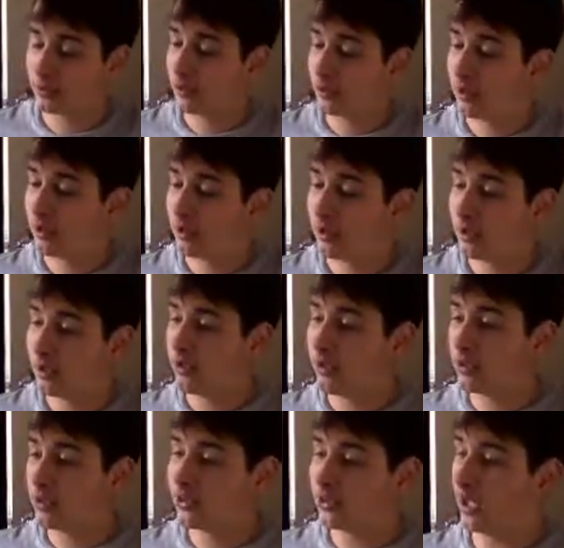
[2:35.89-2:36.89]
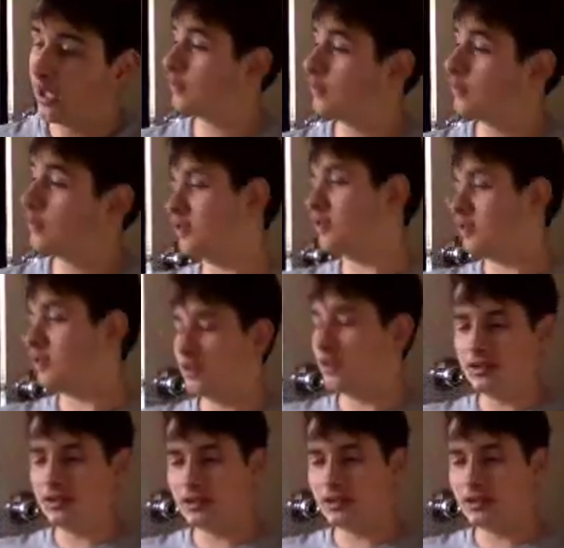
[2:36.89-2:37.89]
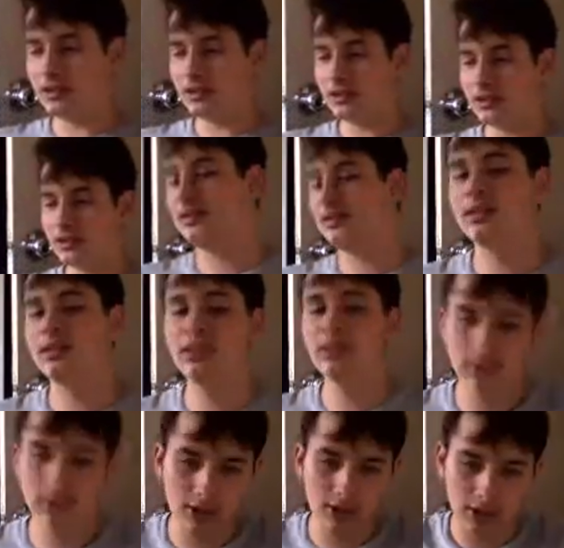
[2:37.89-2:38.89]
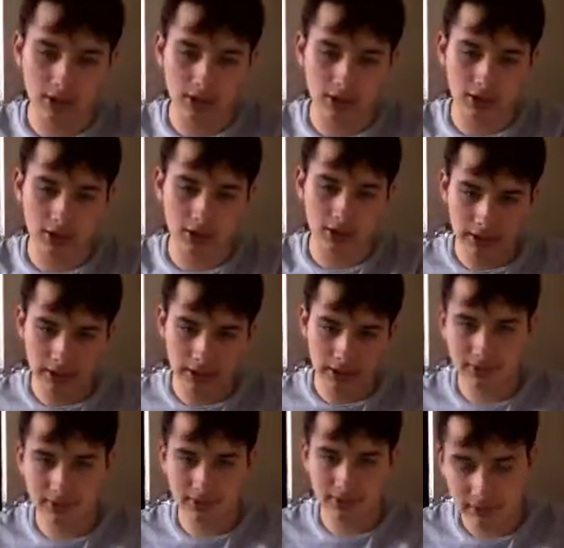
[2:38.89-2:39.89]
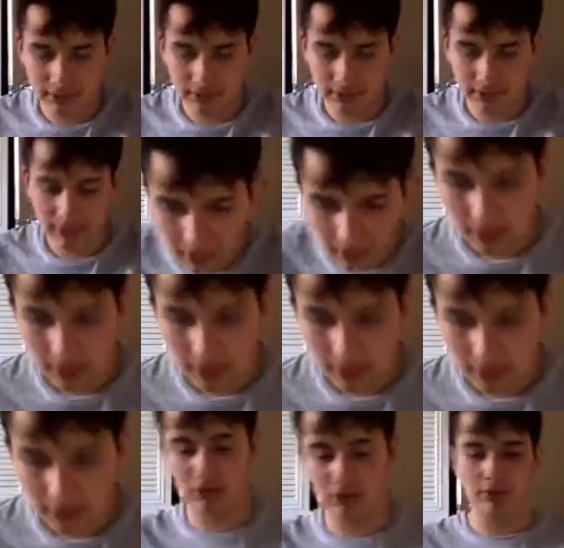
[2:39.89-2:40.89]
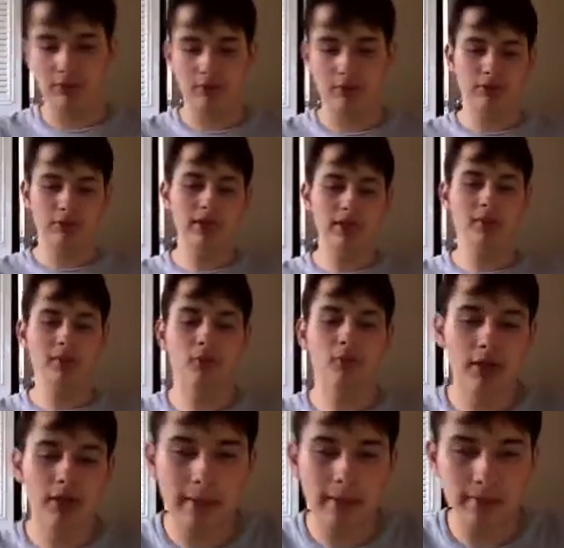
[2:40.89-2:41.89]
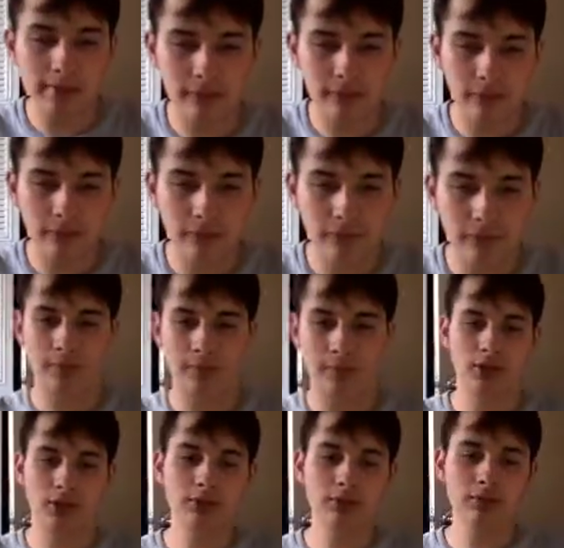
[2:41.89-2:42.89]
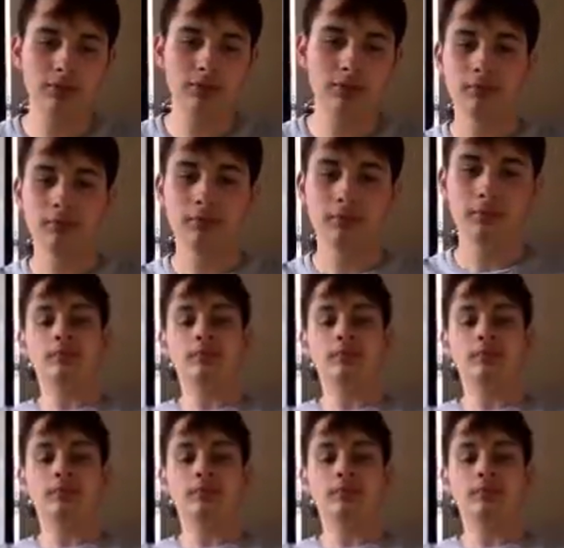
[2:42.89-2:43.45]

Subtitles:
that is a persuade. Later we have to inform. Okay, to inform is the